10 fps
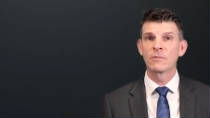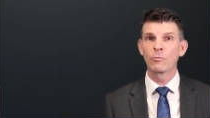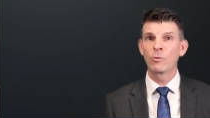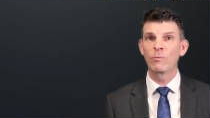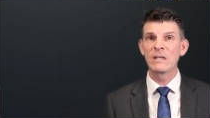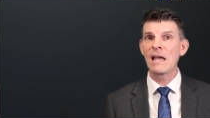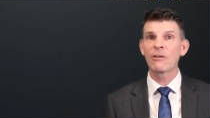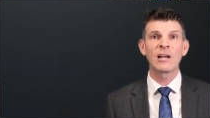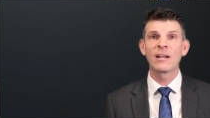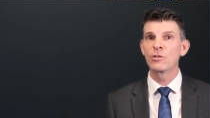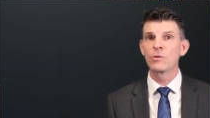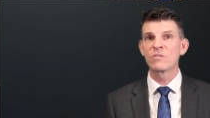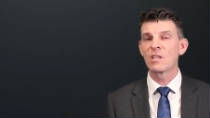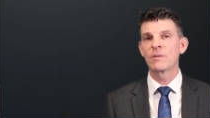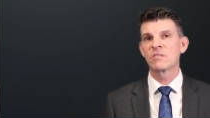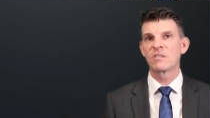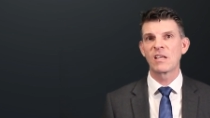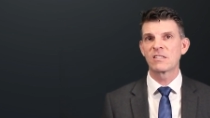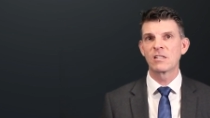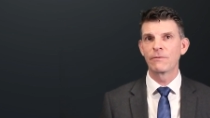Well, we now can't use them as a
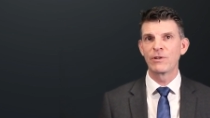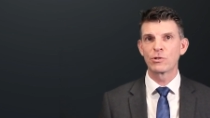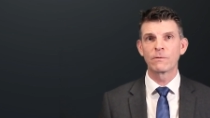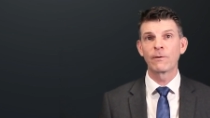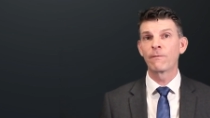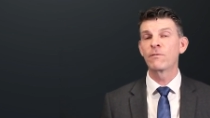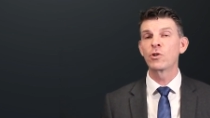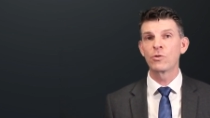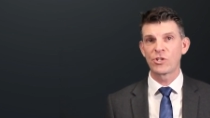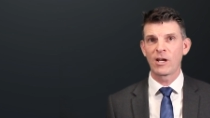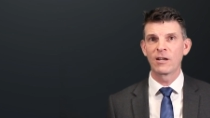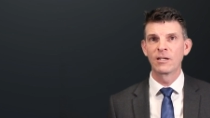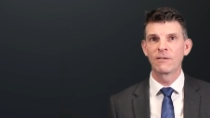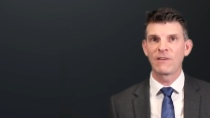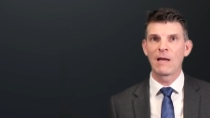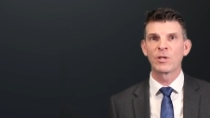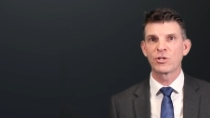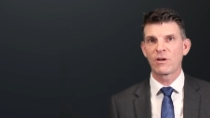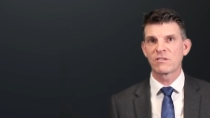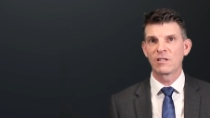test individual for future family
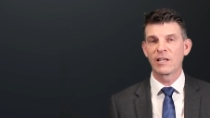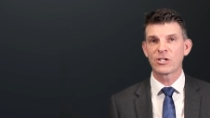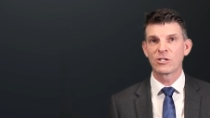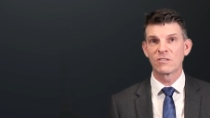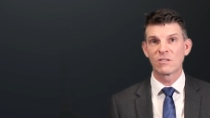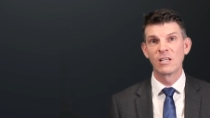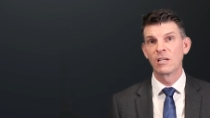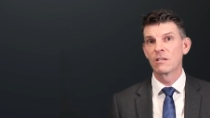trust elections.